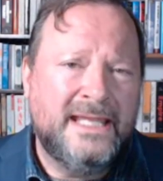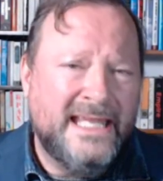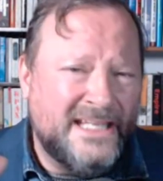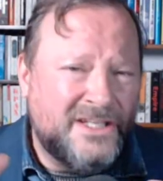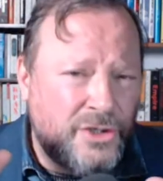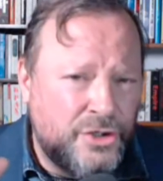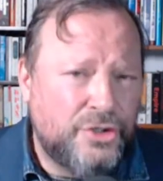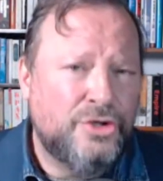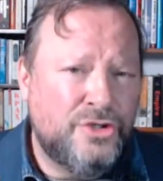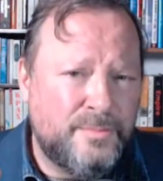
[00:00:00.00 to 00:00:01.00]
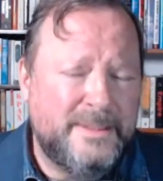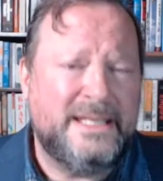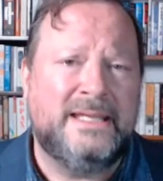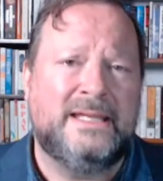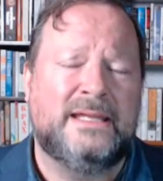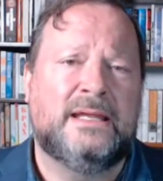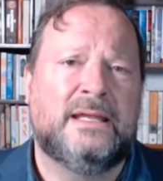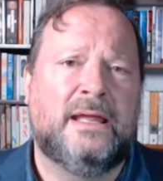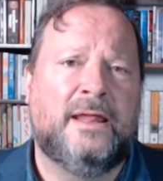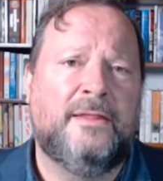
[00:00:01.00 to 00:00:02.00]
it could be
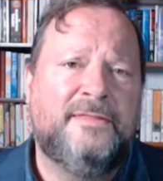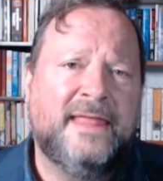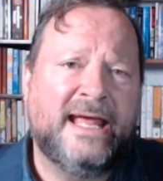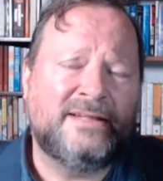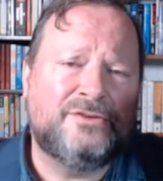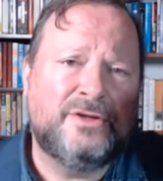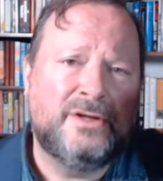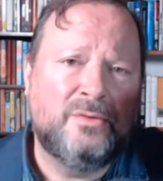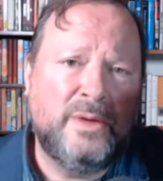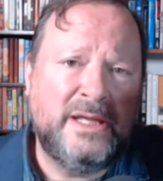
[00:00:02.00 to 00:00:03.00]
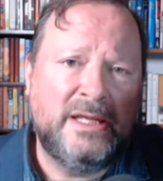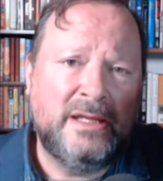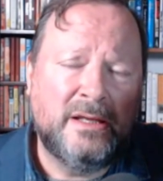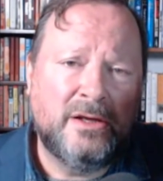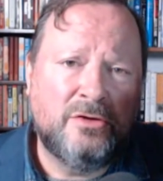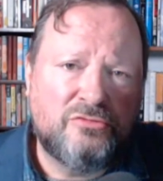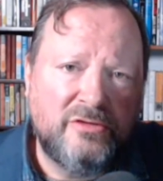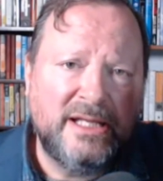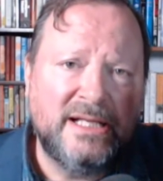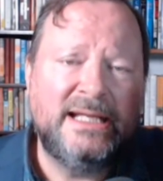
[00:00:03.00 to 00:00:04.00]
that we
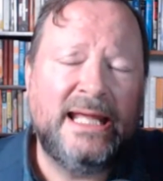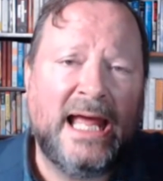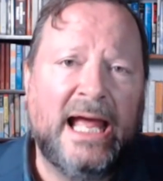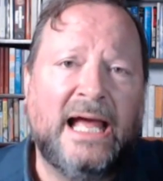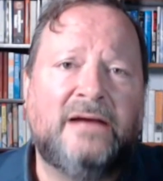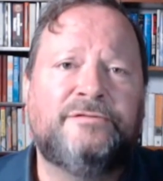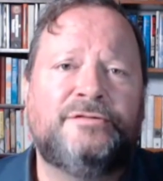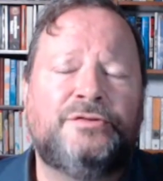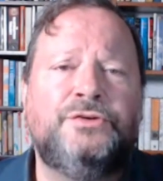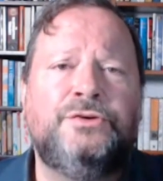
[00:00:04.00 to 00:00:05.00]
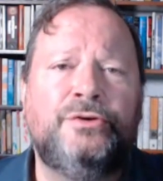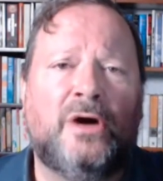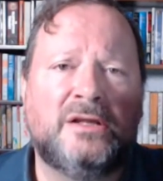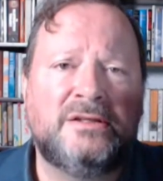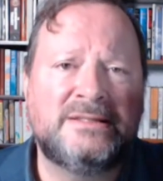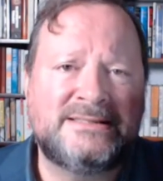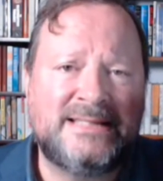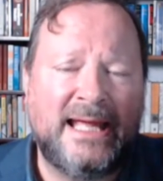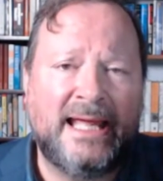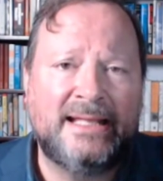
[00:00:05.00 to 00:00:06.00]
really have to
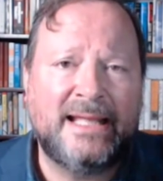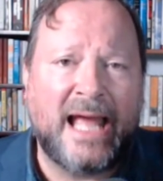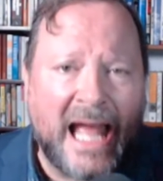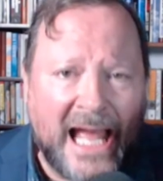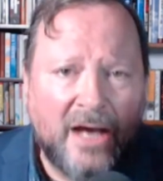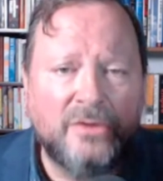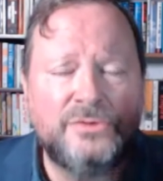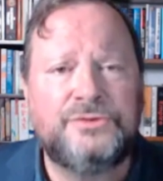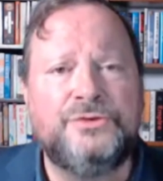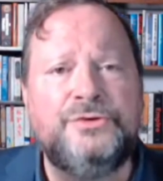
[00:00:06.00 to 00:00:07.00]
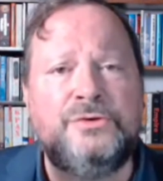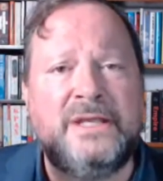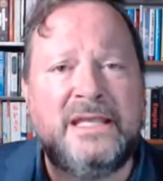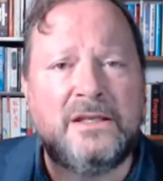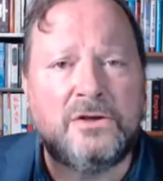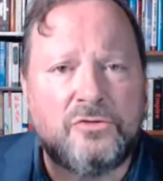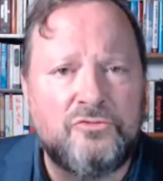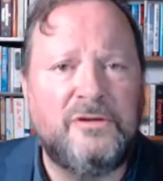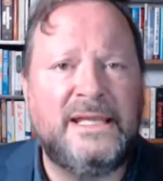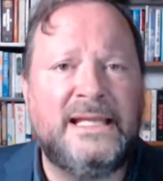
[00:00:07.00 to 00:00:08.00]
understand how to
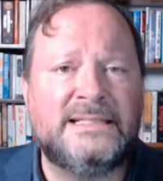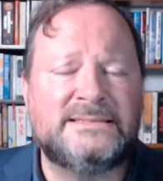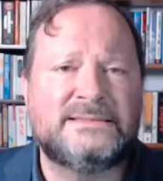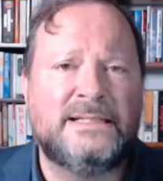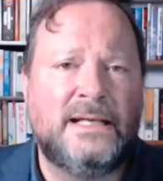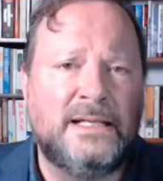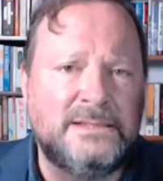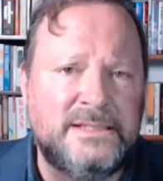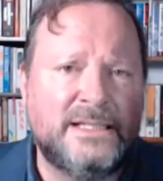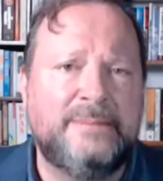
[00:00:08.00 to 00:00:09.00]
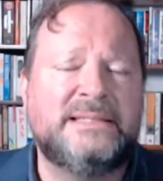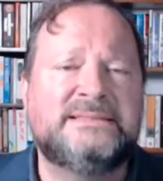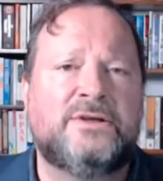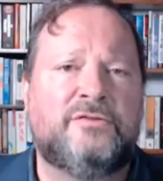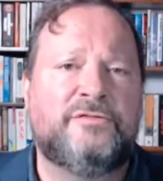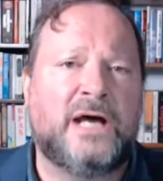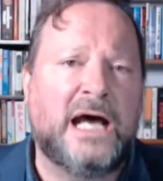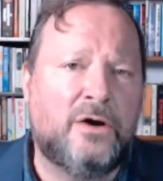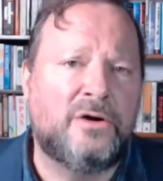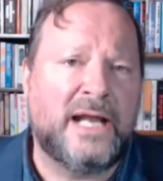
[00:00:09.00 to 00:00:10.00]
increase the limits of
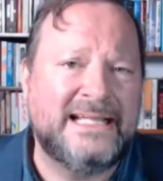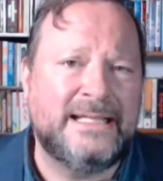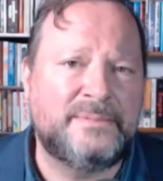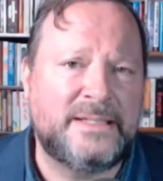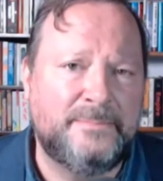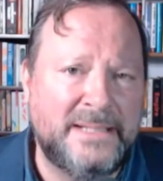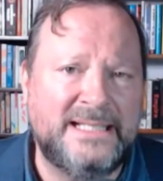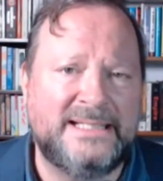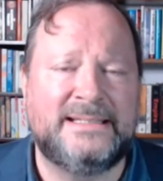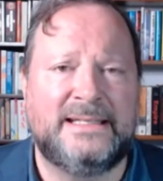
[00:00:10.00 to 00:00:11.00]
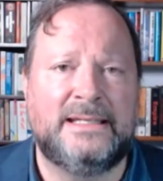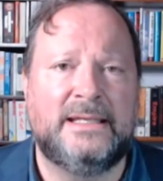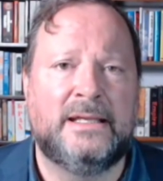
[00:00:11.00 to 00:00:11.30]
our adaptability.